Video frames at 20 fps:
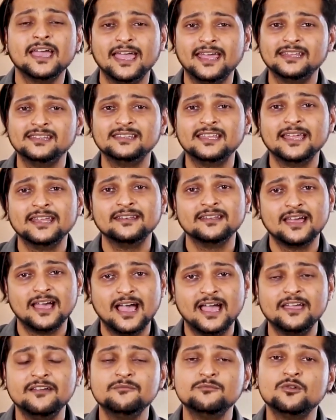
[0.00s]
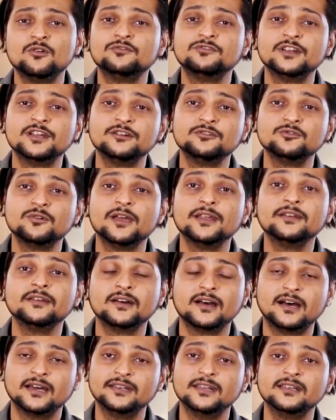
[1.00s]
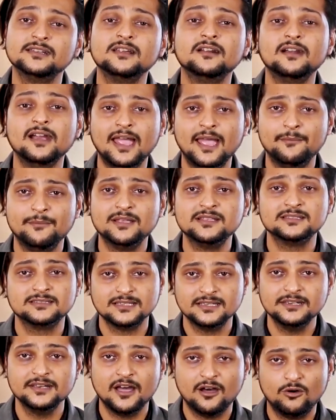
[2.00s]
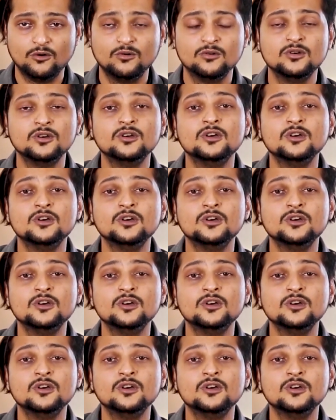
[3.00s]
and then I moved into another MNC now.